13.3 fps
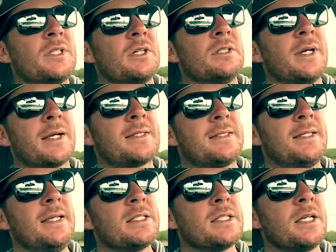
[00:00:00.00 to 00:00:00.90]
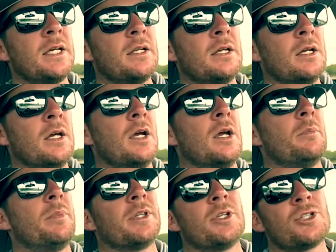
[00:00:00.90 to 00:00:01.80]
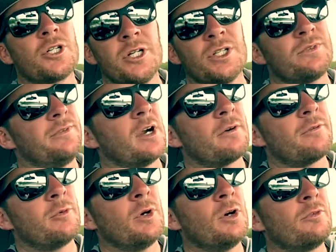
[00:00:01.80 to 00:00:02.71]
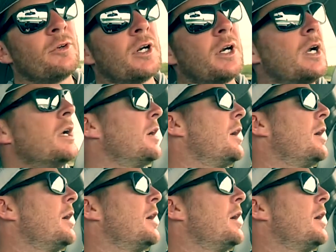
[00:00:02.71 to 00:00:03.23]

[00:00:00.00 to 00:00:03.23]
till next season, but the journey's far from over.